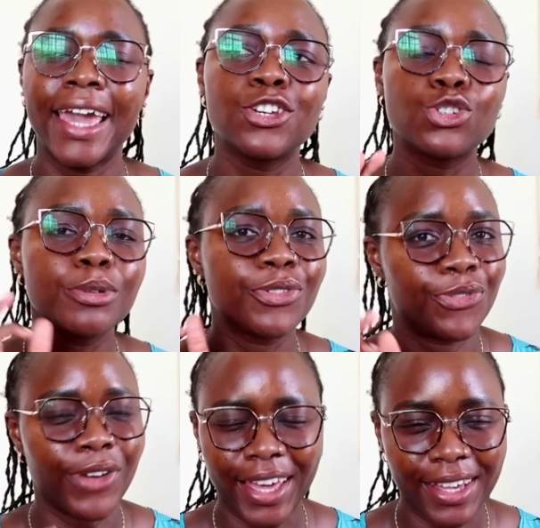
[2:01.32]
And to be
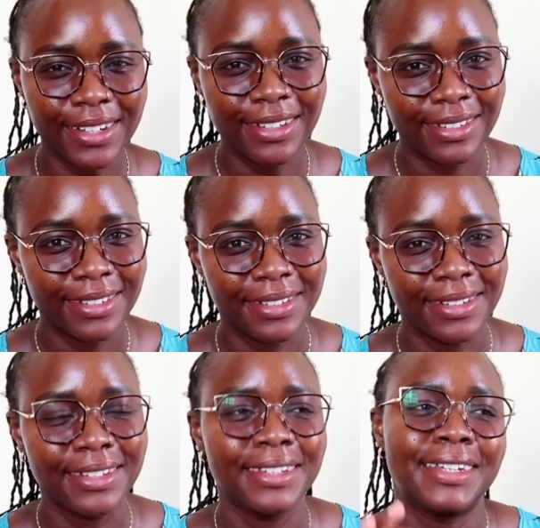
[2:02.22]
fair,
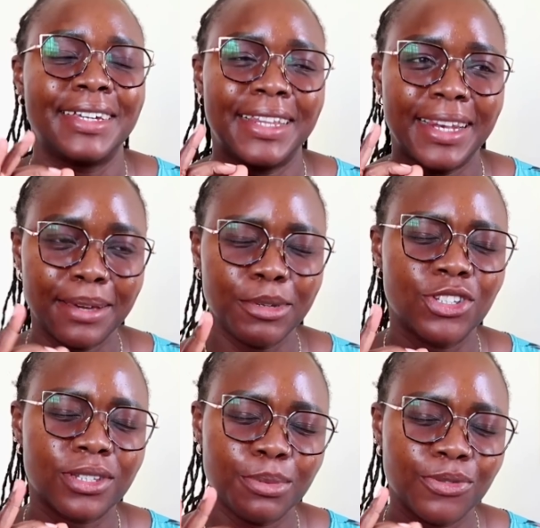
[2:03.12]
let me
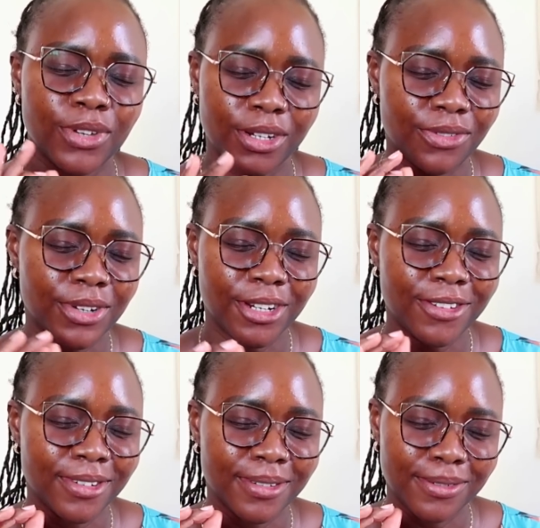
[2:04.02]
just be very,
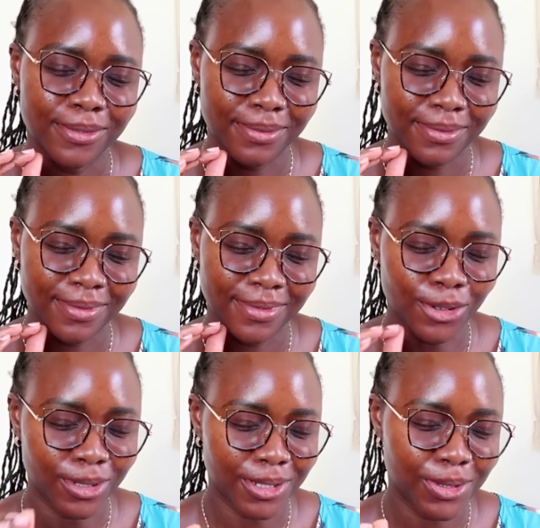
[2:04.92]
very
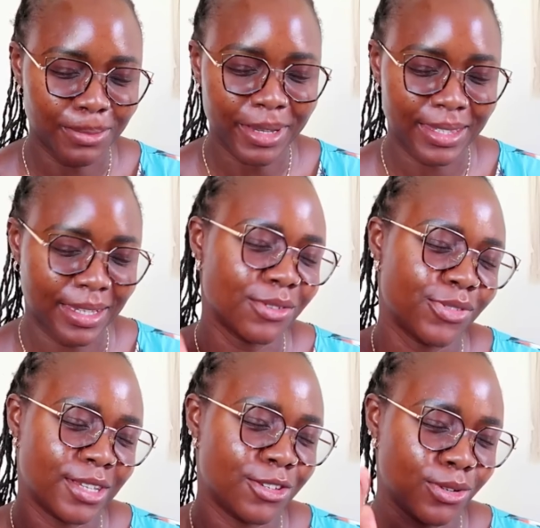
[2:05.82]
honest with
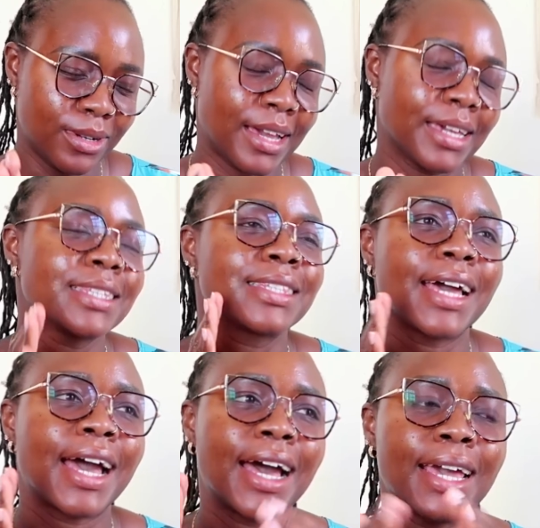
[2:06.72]
myself and you guys.
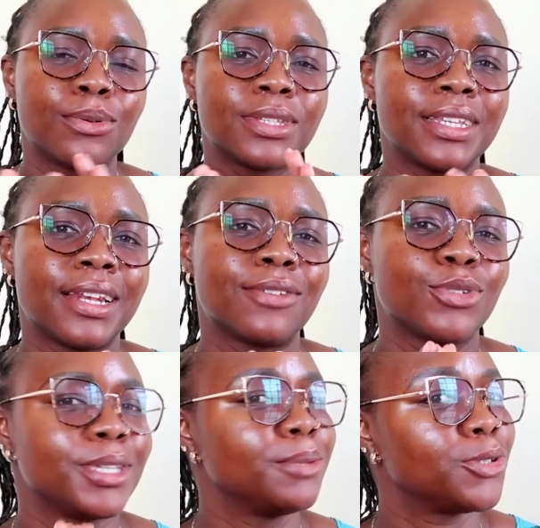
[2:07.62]
I was in love
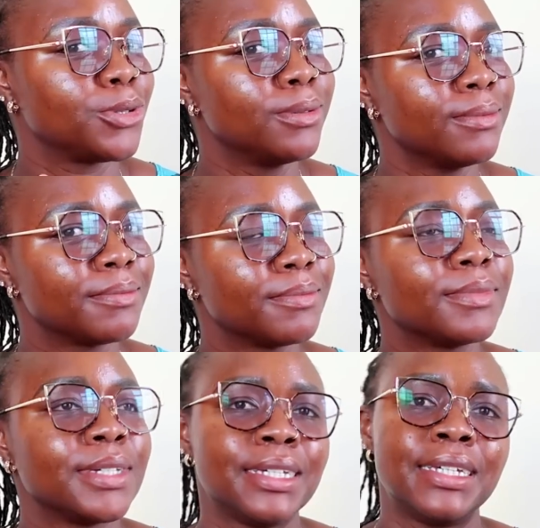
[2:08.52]
with him too.
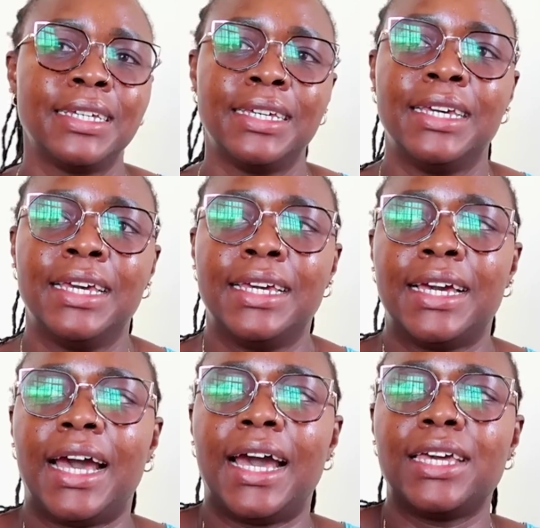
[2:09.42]

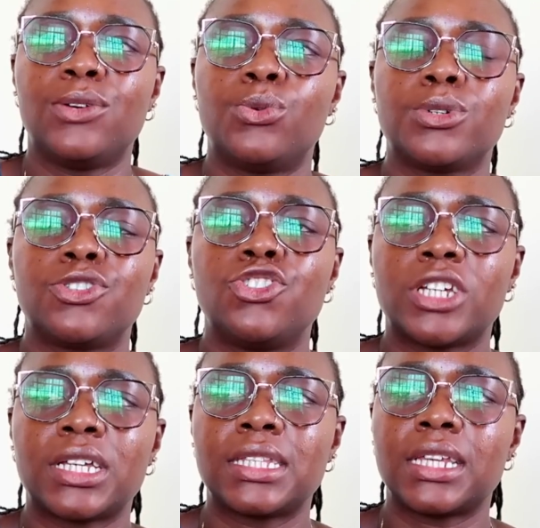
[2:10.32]
I was
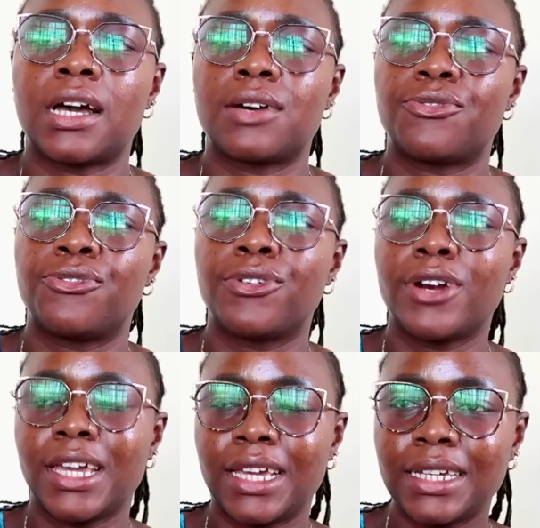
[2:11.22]
just
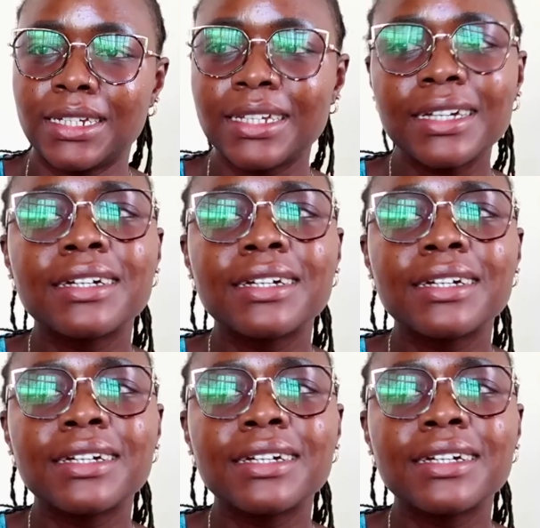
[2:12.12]
afraid